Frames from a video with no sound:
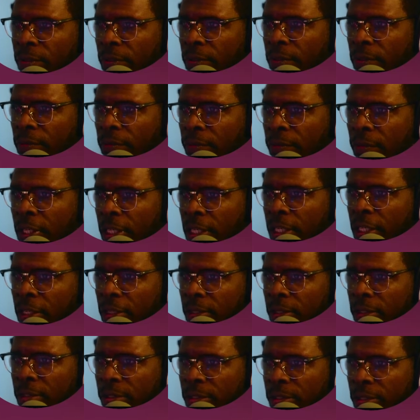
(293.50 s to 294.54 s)

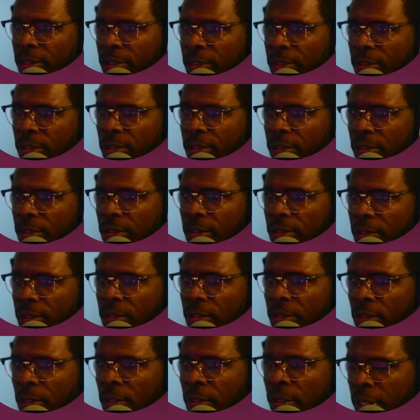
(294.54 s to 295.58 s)
videos,
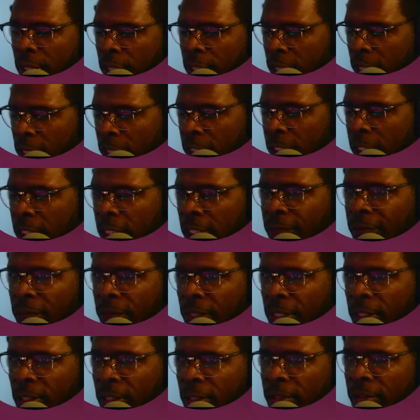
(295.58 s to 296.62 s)
underneath
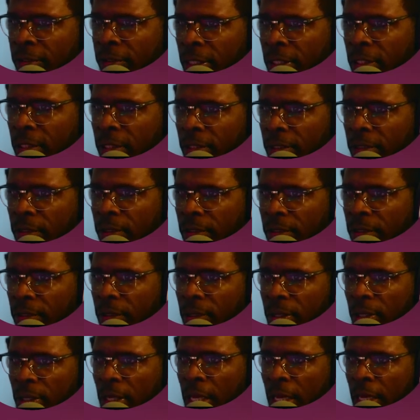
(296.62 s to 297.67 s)
videos regularly.
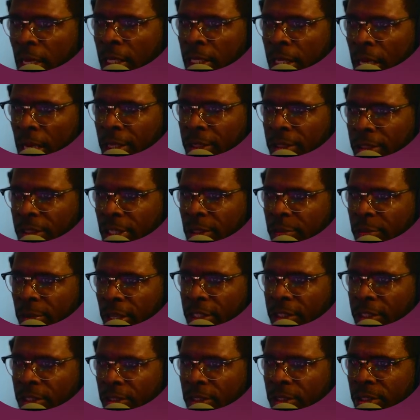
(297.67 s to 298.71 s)
And now you see
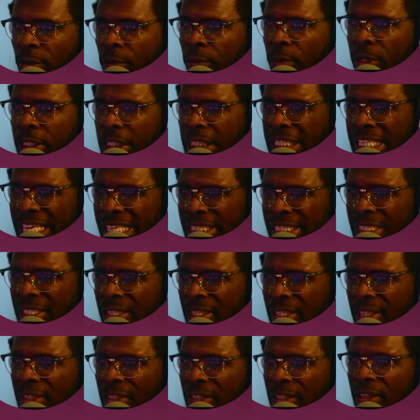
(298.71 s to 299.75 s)
pictures. So we
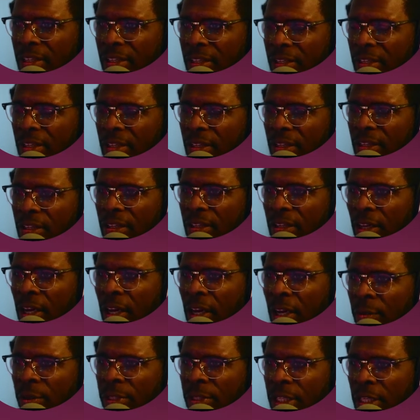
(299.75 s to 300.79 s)
nested,
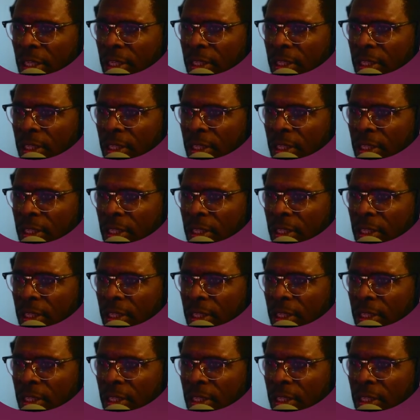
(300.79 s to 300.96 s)
we took